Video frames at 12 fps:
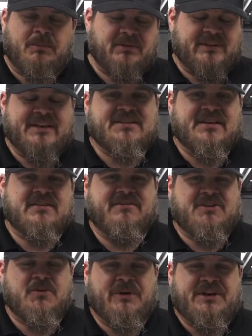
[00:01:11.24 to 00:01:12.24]
ballistics of
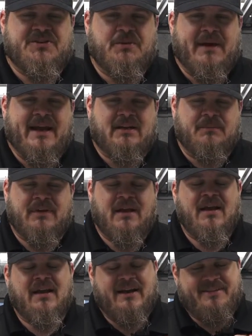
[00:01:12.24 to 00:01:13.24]
the 22 Magnum,
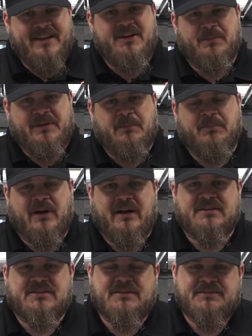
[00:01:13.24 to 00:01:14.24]
and I think you'll be
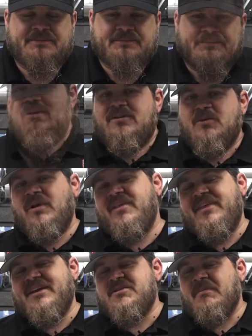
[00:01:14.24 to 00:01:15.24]
impressed. So one
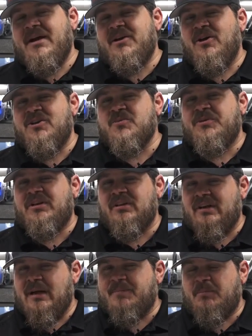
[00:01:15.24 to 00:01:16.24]
of the things you might notice when you
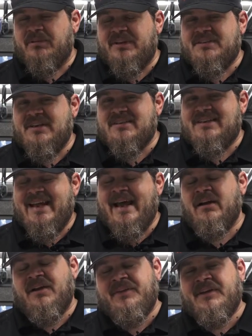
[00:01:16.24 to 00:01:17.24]
look up the ballistics and
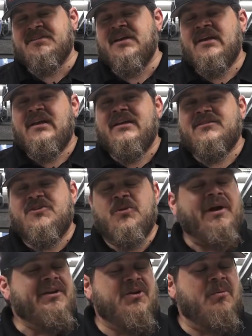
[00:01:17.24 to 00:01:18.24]
data on this is the
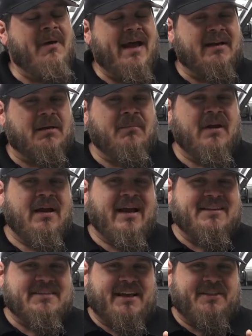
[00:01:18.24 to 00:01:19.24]
22 Magnum
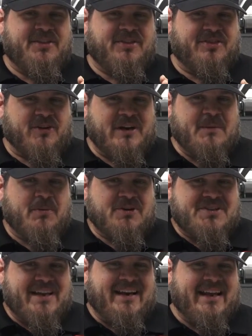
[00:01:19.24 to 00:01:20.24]
has a
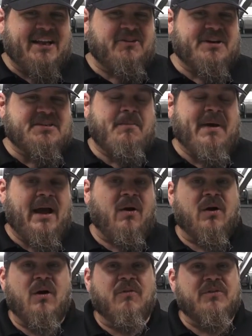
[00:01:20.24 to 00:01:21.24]
30% increase in
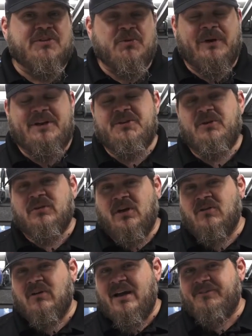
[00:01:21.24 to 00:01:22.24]
power over the 22
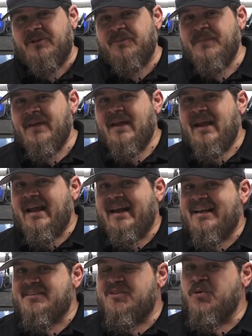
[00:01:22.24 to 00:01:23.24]
long rifle and
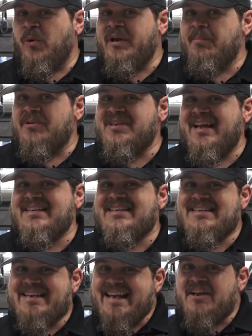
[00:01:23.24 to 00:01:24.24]
has a
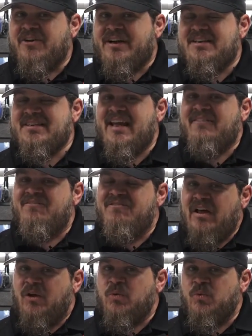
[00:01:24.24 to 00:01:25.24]
20% decrease in
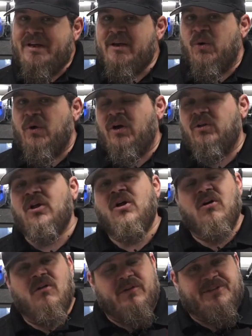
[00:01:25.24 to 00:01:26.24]
felt
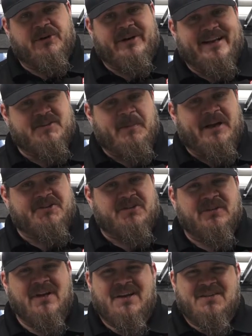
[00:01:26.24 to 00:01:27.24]
recoil over 38
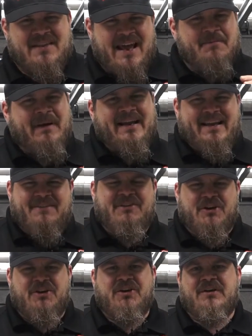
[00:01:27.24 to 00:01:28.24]
Special. So that might give
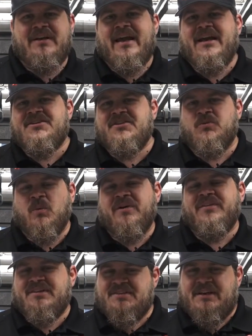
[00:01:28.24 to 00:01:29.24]
you a good gauge of where
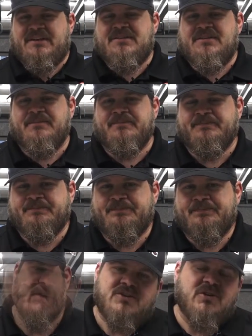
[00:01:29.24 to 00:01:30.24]
this sits.
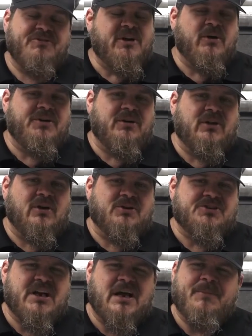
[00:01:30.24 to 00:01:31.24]
So if you go into your
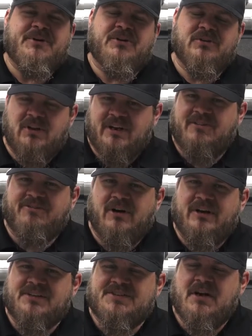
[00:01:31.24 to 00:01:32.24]
local shop and you're looking for
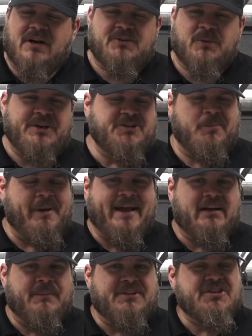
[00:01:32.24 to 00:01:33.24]
an LCR and 22
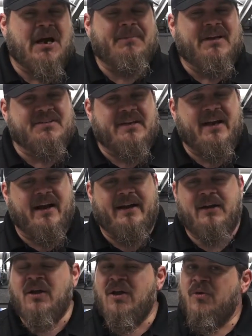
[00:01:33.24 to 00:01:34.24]
Magnum and the shop doesn't carry
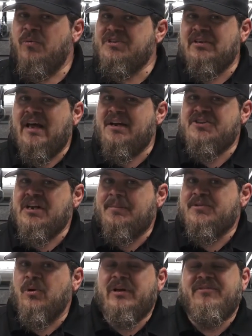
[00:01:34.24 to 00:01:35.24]
it, which a lot of
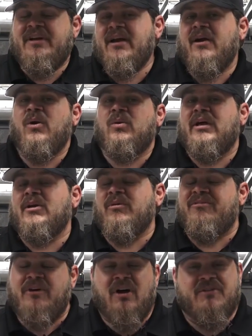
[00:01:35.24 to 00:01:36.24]
shops don't even carry a whole lot of
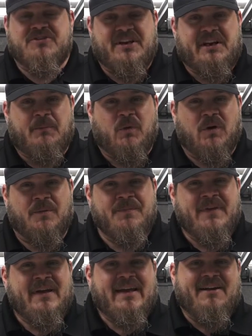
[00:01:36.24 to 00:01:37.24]
revolvers anymore,
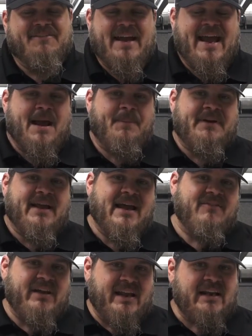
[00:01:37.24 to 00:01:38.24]
if they happen to
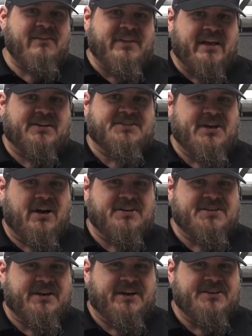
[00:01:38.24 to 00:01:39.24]
have any of the
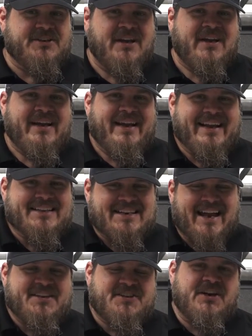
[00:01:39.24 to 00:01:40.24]
LCR series, it's
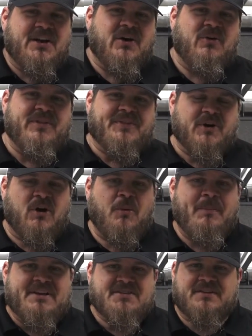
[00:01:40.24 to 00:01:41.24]
nice to know that they're
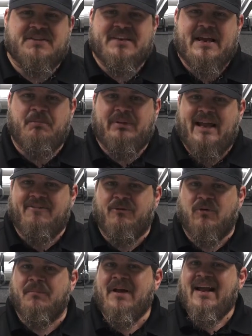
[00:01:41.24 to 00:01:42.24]
all based on the same
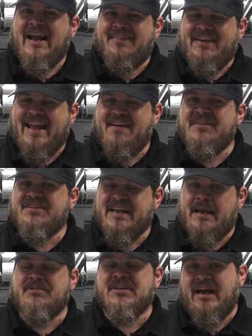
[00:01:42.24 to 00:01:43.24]
platform and they have the
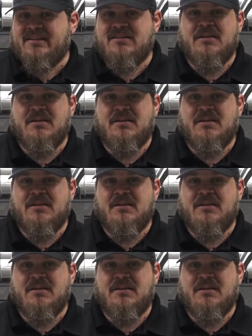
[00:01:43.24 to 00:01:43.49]
same size and